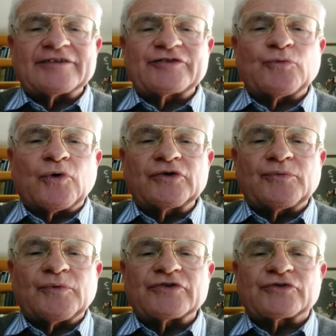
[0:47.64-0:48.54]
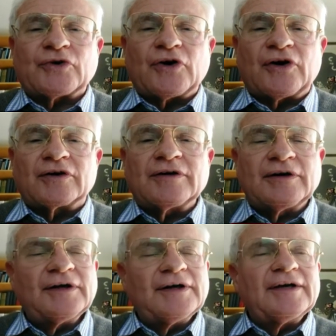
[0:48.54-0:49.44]
us what was wrong
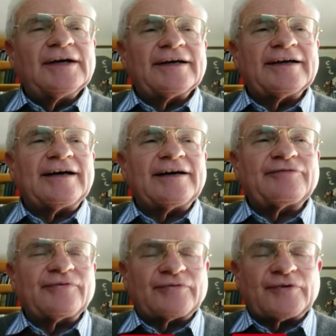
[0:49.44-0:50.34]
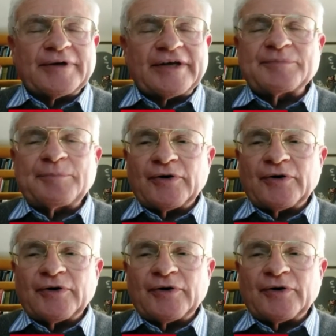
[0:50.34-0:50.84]
uh, from his